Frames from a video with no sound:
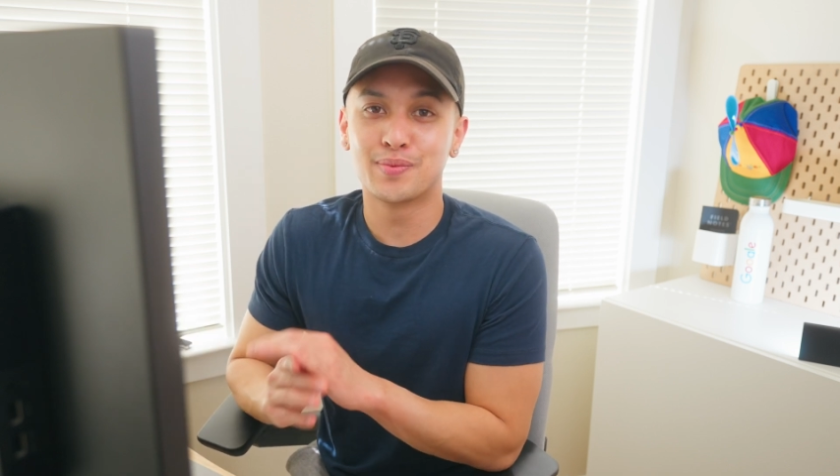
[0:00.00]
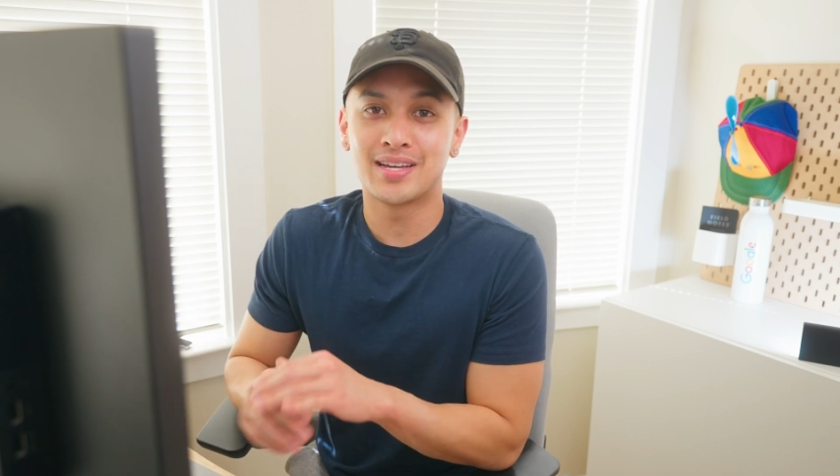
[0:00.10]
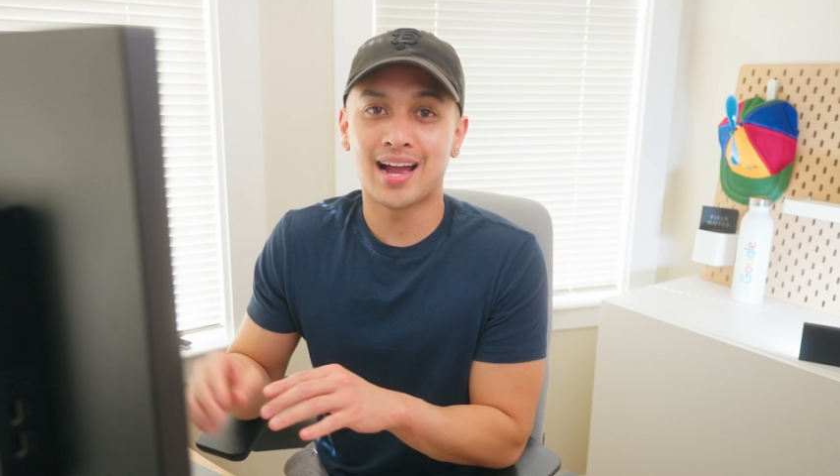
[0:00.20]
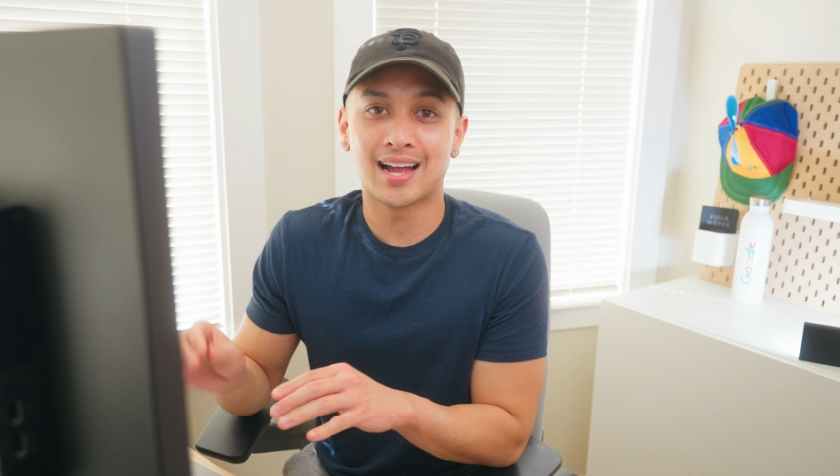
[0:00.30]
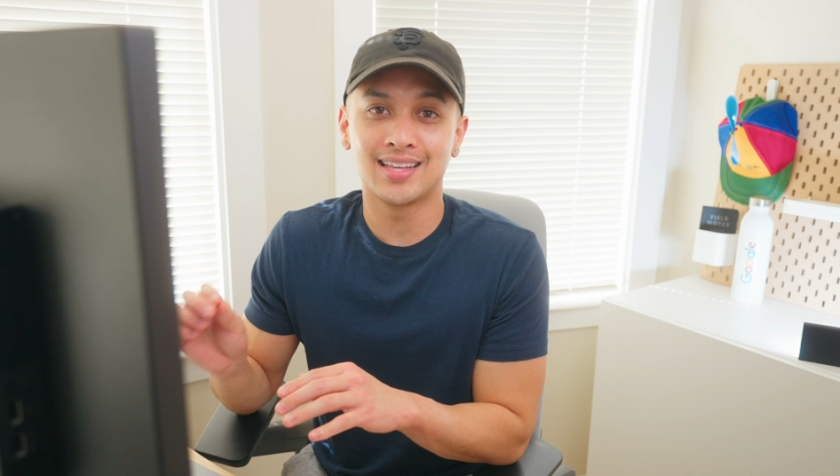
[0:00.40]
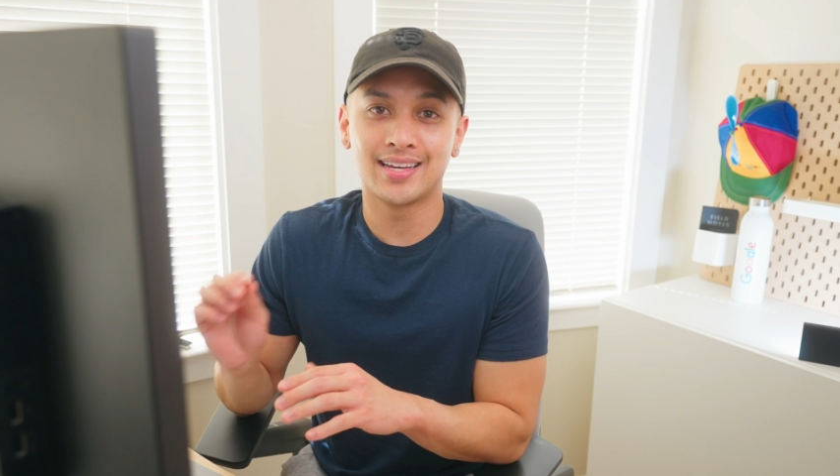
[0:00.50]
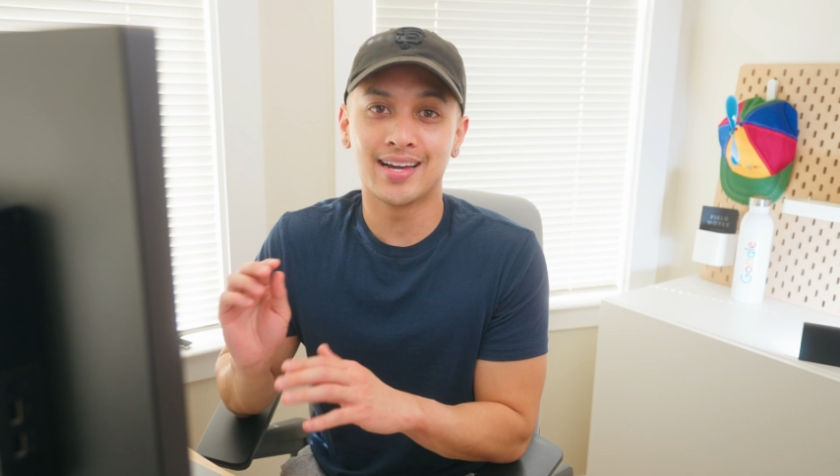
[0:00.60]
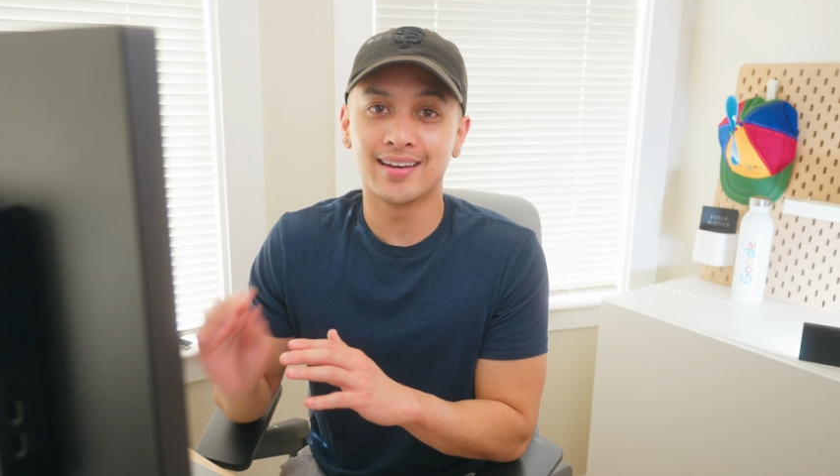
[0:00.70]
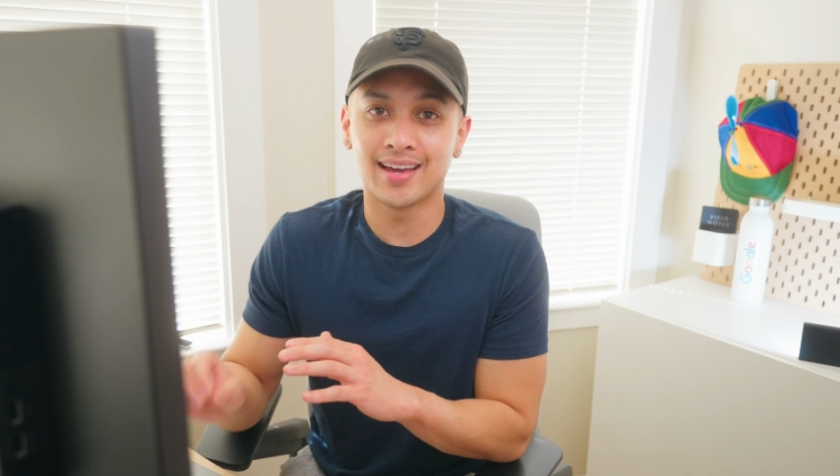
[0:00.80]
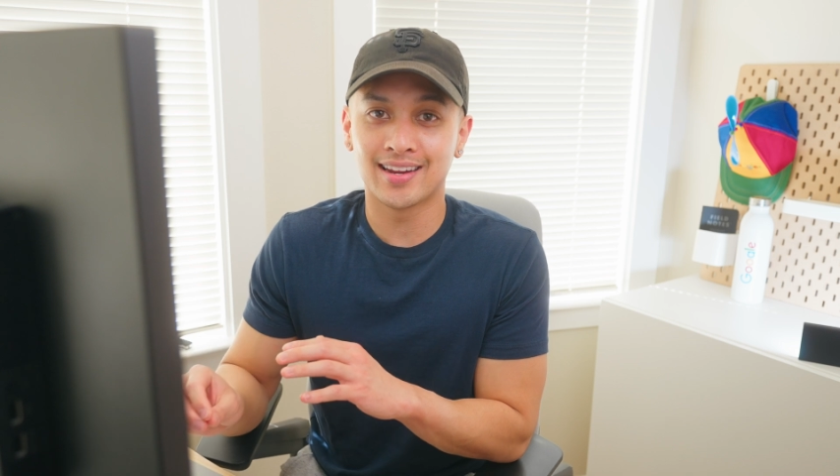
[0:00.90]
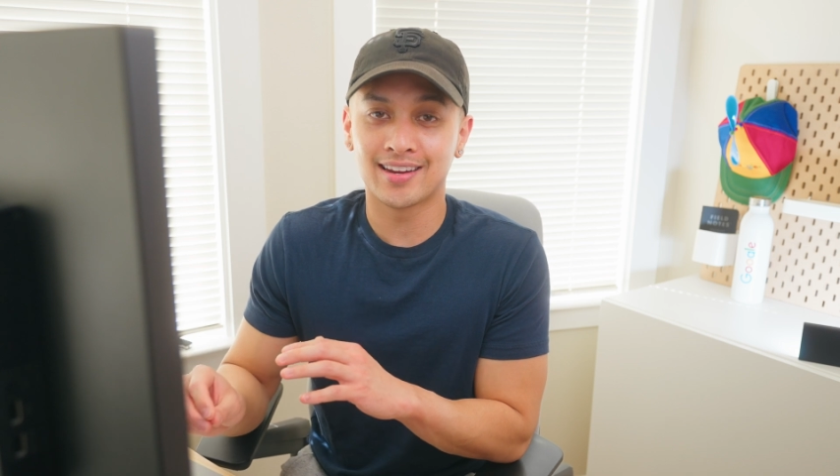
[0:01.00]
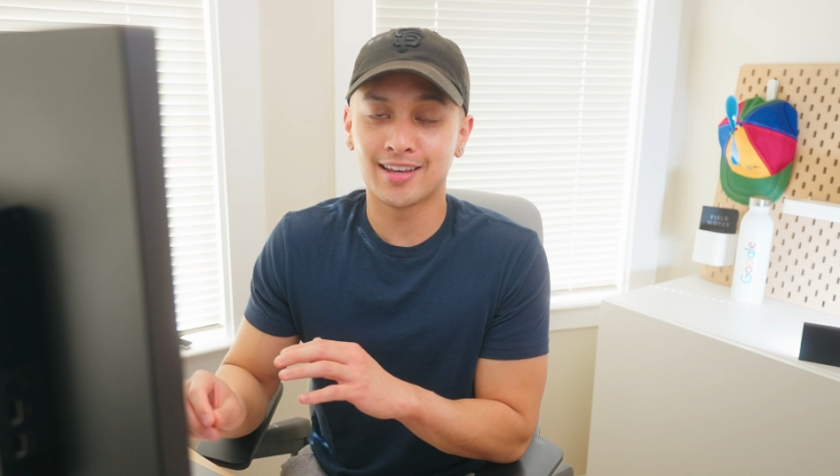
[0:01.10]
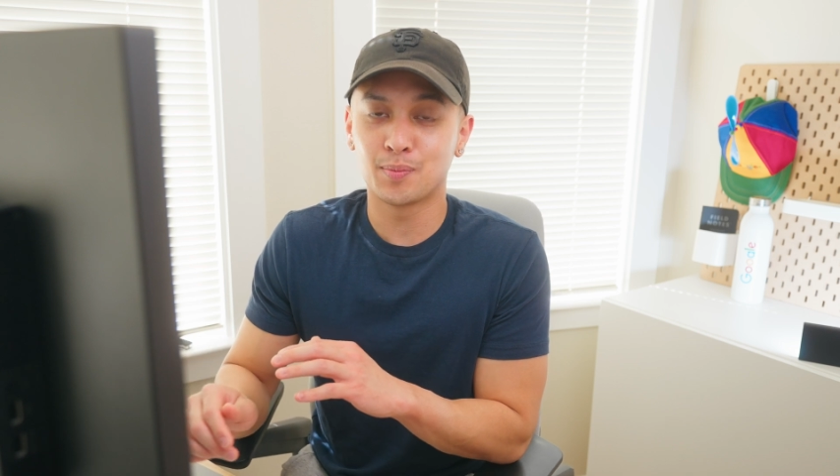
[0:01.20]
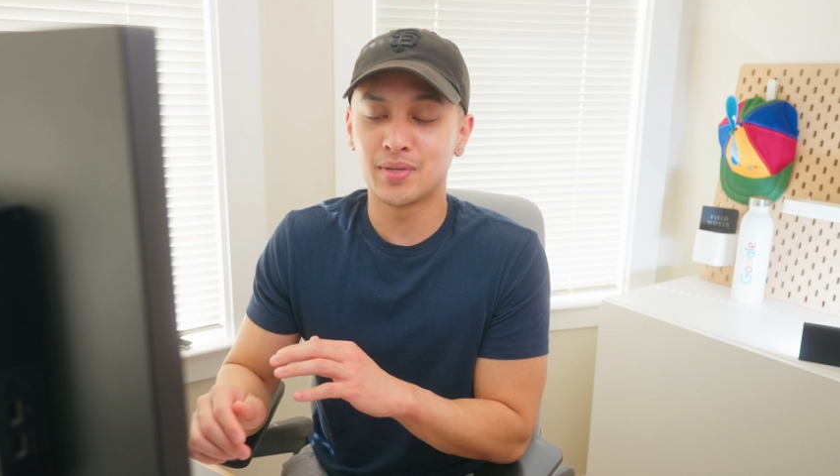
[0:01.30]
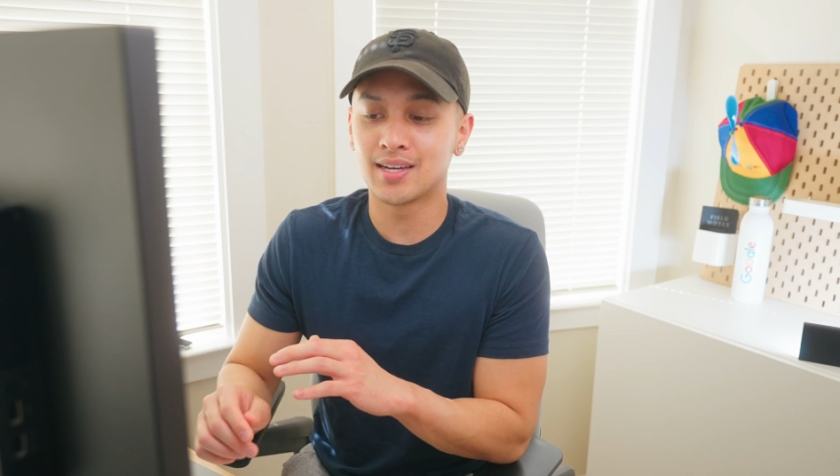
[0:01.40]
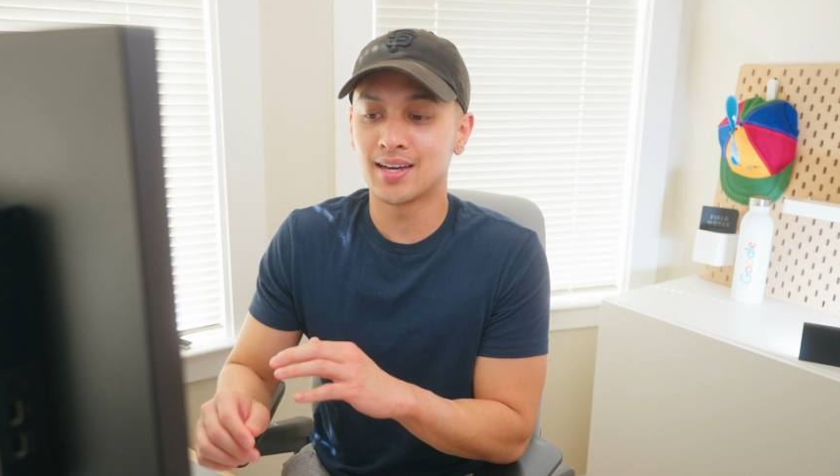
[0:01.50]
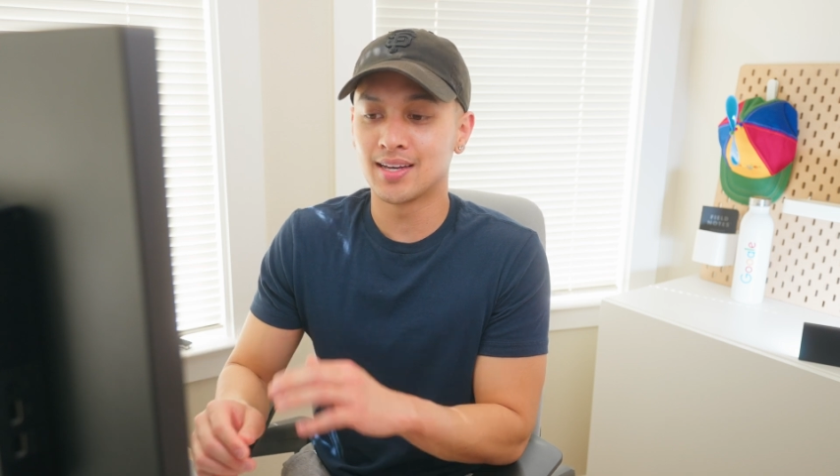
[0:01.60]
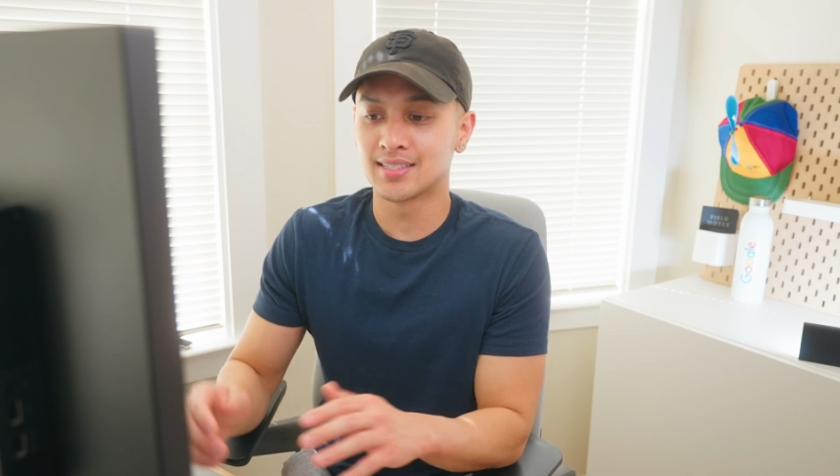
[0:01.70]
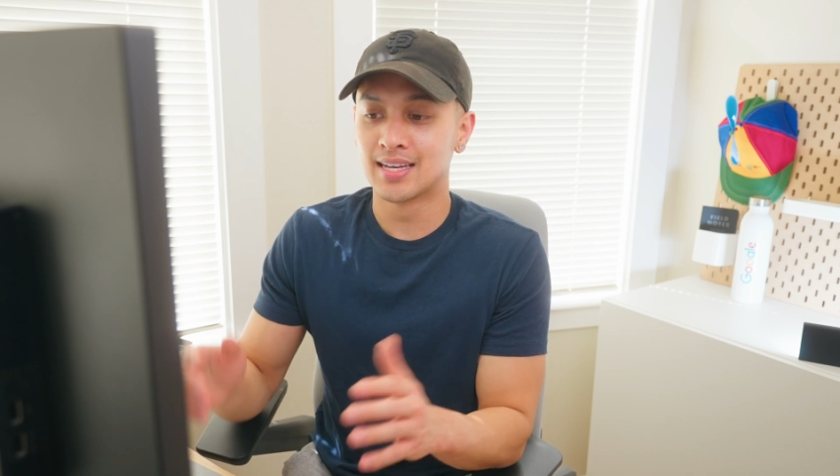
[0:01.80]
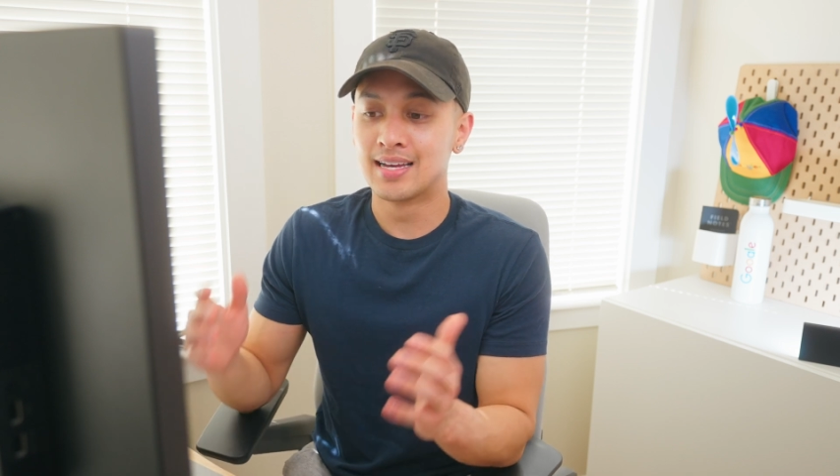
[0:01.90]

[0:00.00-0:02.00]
be highly unedited because